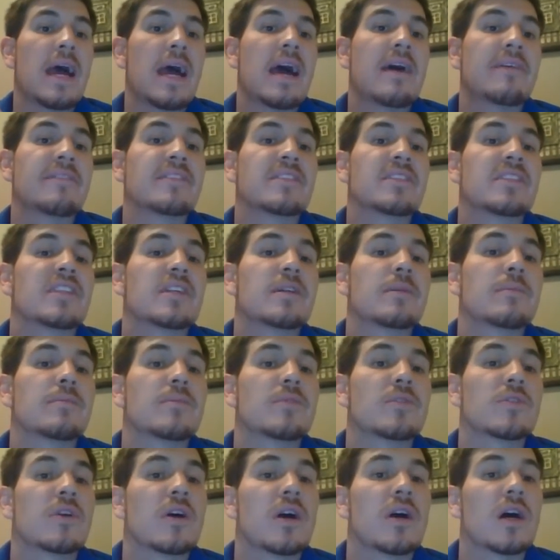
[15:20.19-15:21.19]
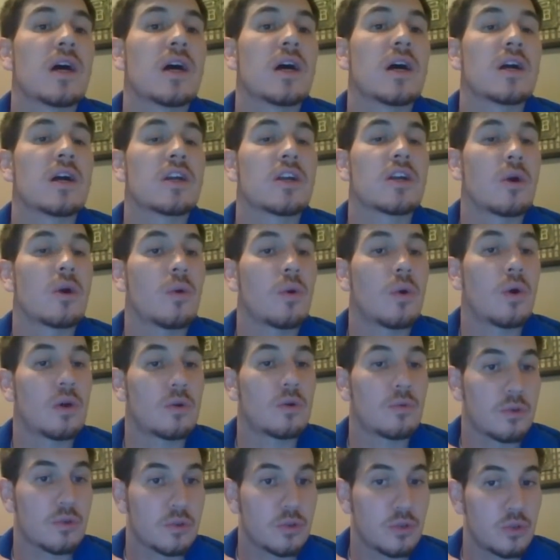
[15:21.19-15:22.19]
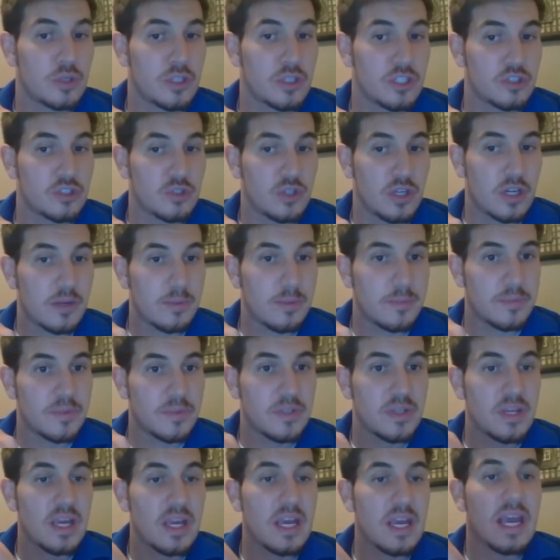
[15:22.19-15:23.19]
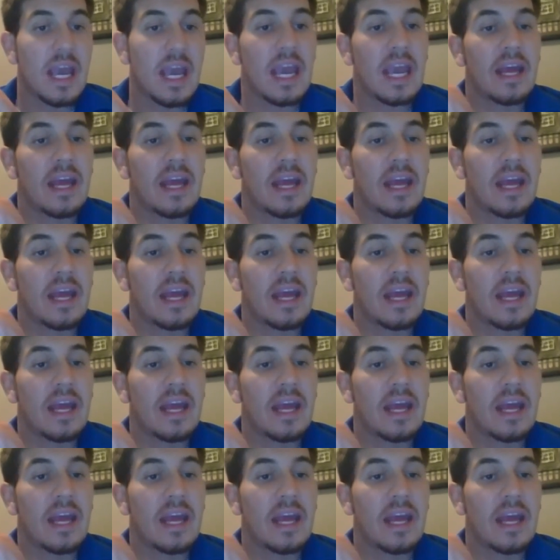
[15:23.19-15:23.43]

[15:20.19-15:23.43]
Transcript: having them go on recruiting trips,